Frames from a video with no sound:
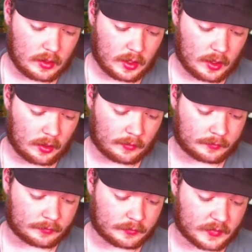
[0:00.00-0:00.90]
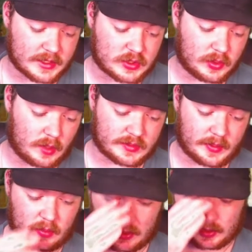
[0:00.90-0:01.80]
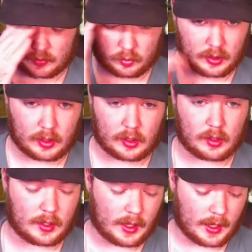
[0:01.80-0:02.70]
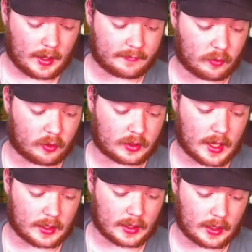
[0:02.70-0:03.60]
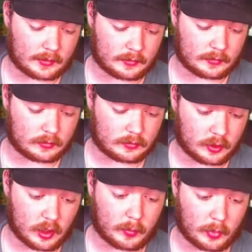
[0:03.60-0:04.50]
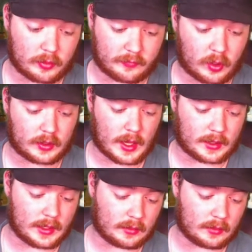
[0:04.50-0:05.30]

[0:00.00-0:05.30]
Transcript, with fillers: Um, last two games, by the way, were at four o'clock and or no, both at o'clock.